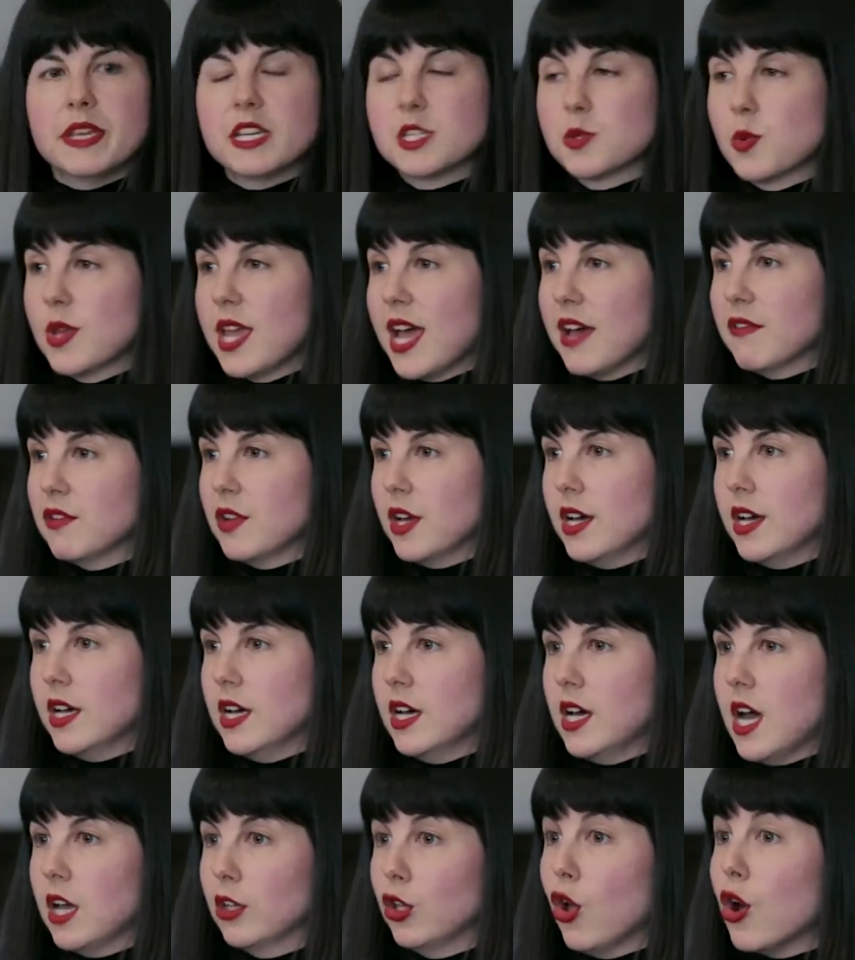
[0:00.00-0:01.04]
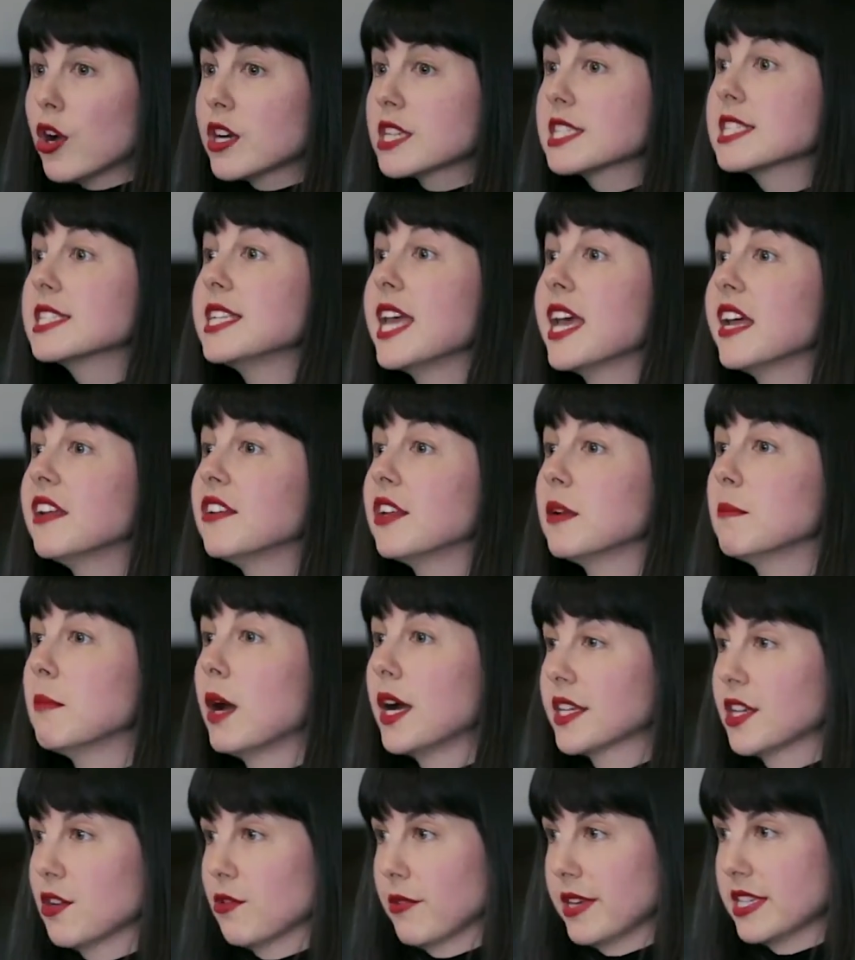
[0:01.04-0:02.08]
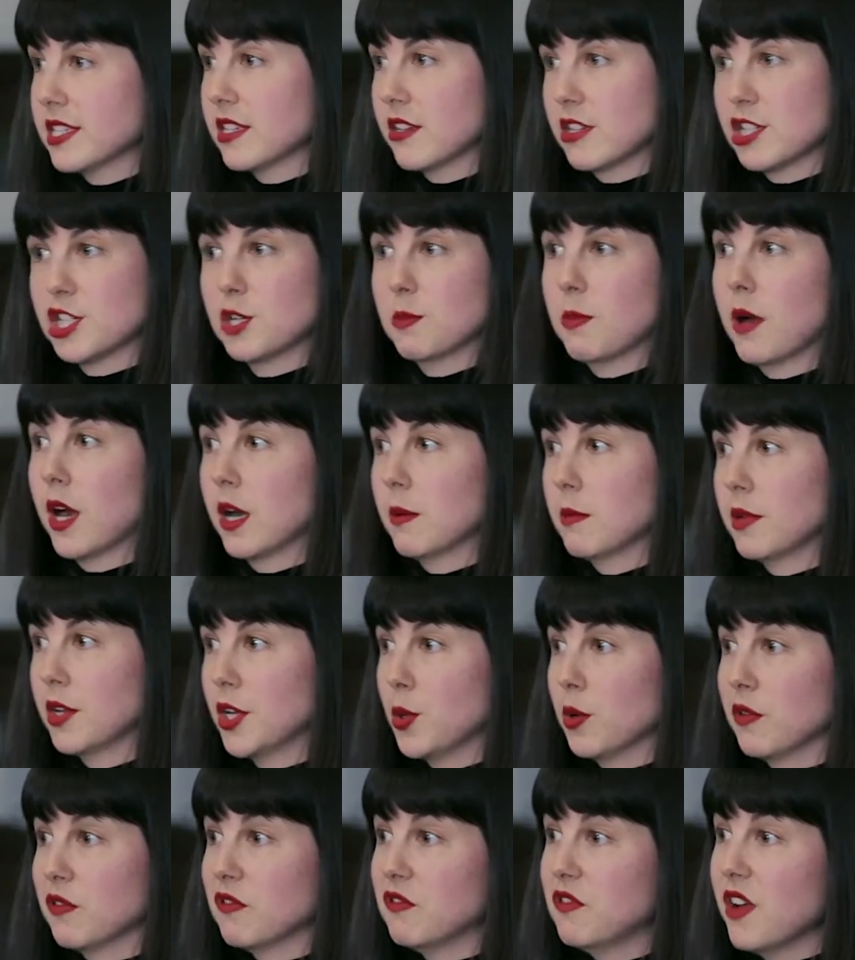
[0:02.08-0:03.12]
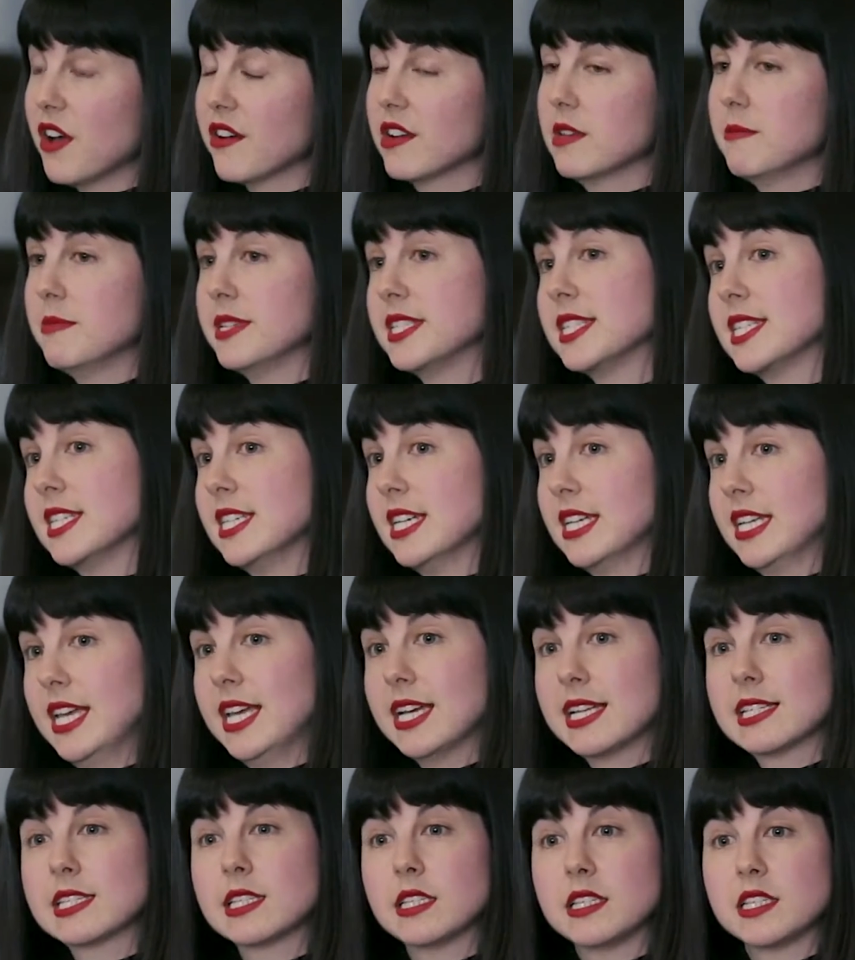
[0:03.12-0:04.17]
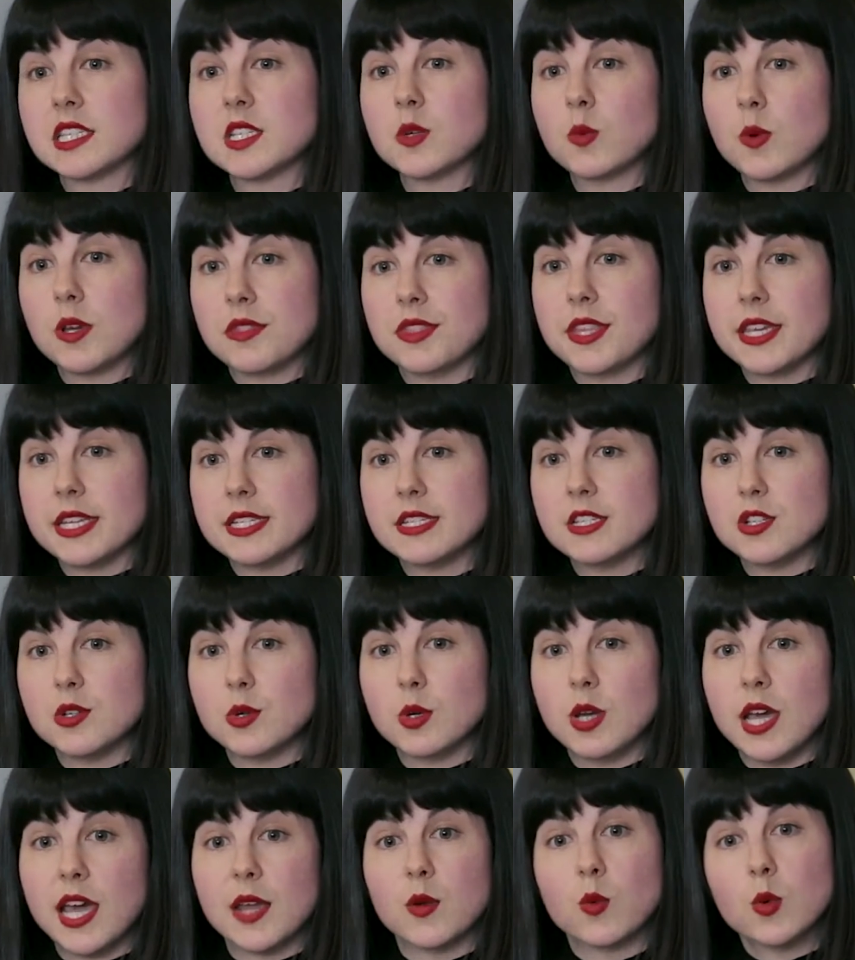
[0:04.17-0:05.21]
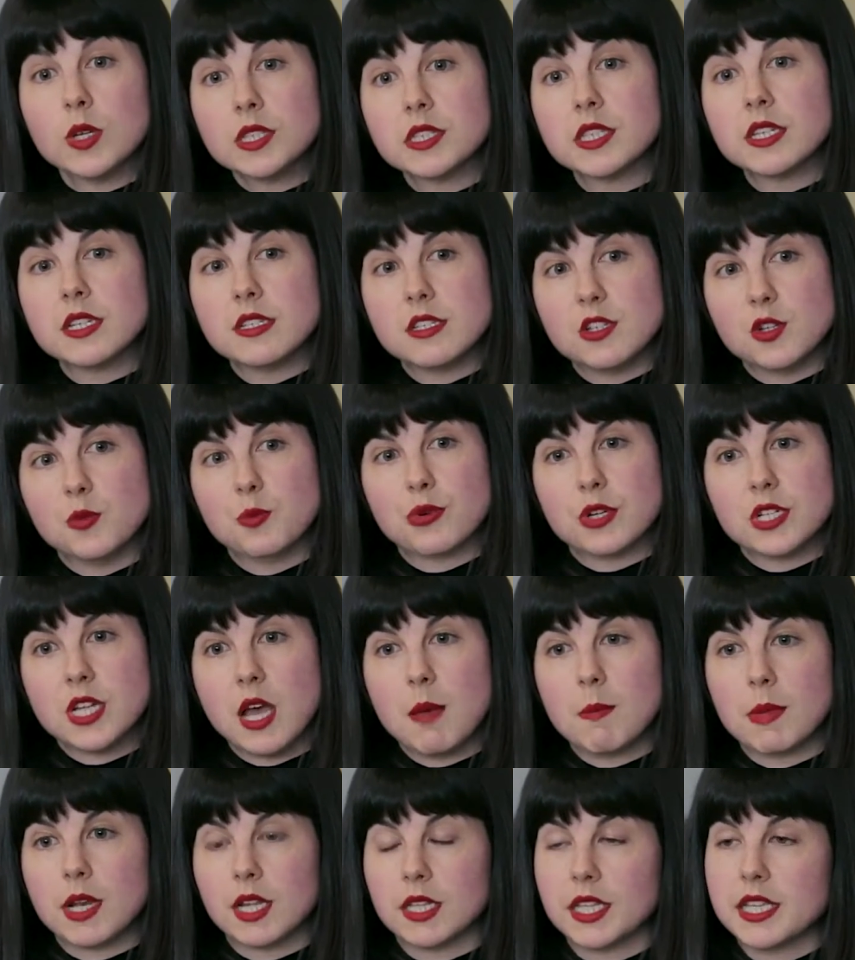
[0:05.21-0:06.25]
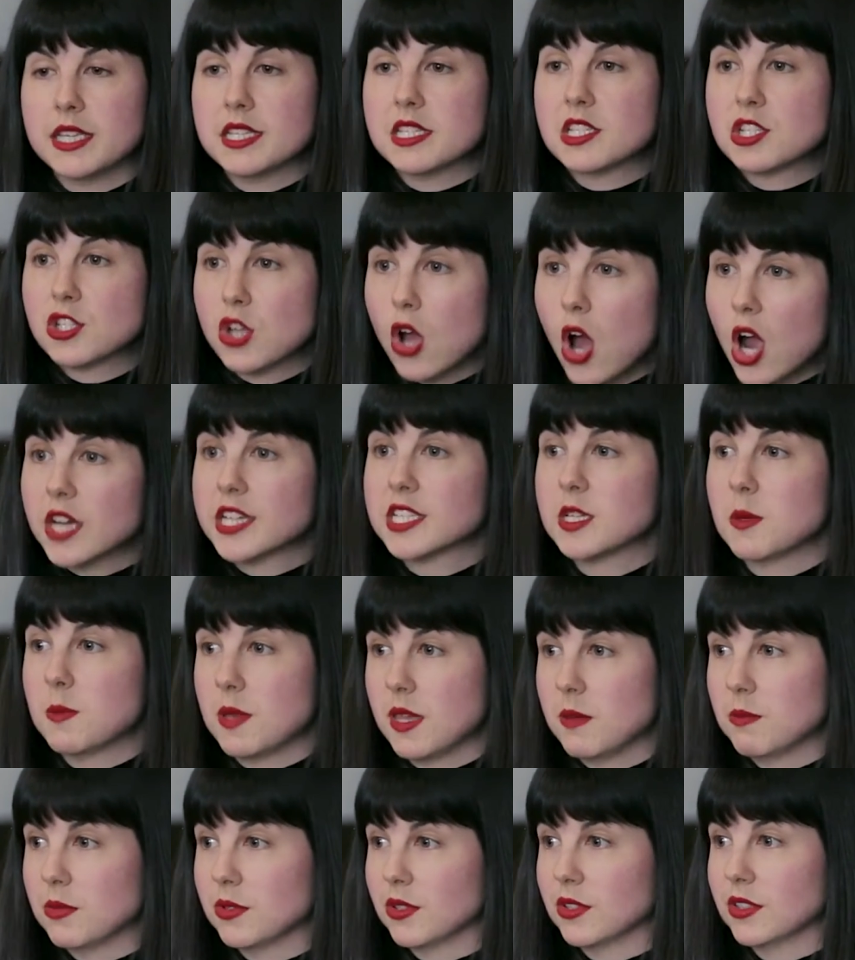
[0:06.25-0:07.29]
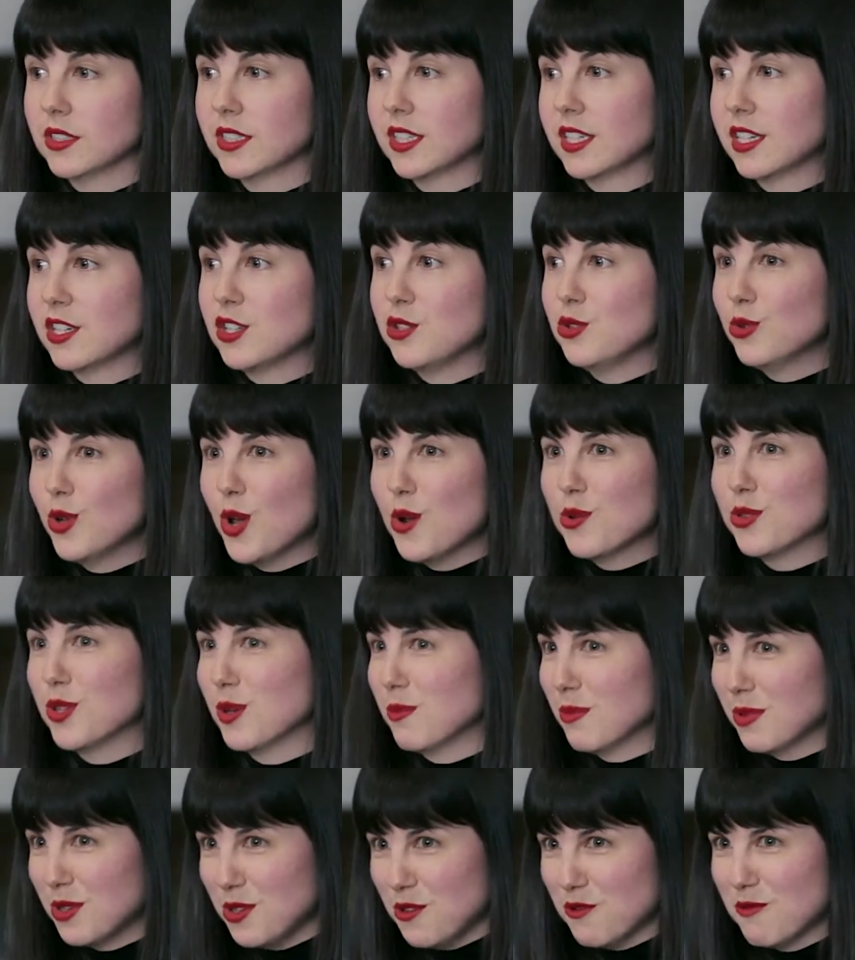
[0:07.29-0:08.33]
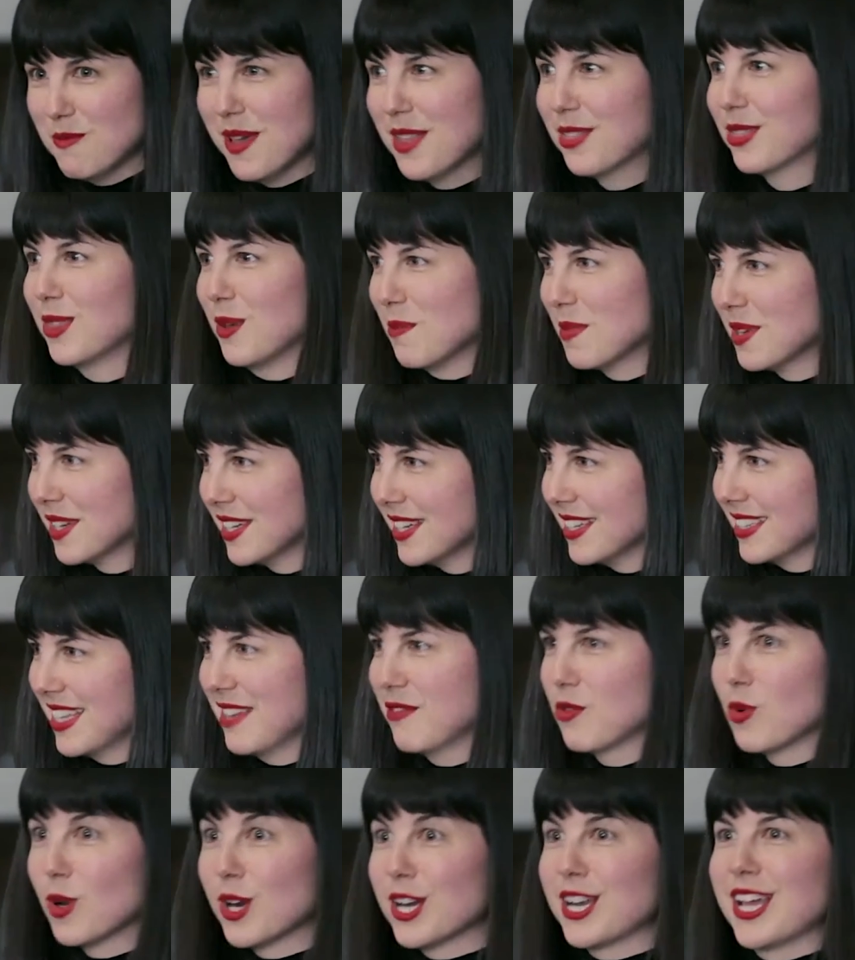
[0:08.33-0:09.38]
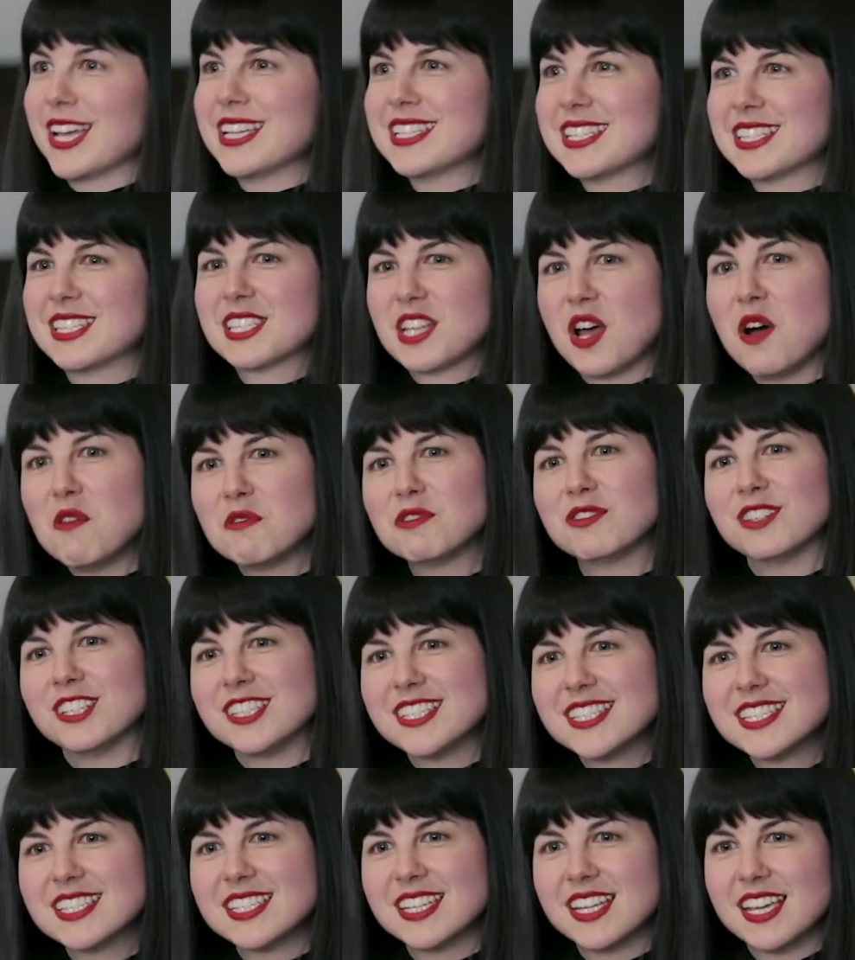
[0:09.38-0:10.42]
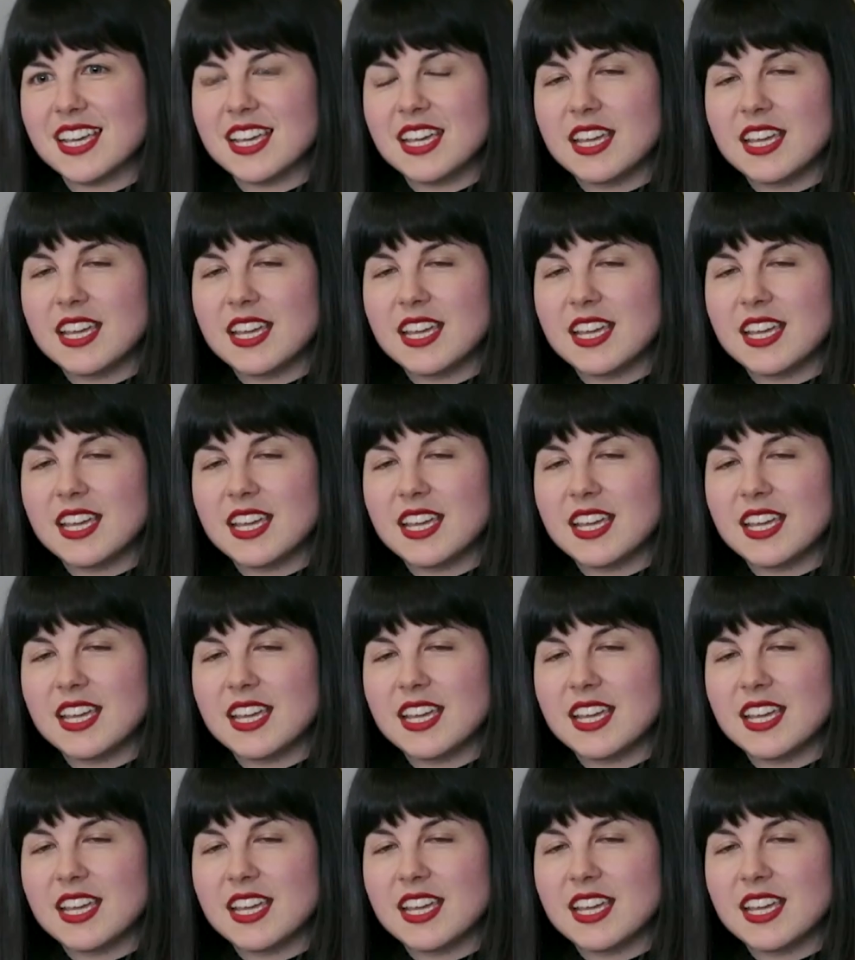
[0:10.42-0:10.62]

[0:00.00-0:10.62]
Because we have a long-standing market research department who are very busy and excellent at what they do, and what they do predominantly is talk to people. You know them, you've met them, they've organized this conference.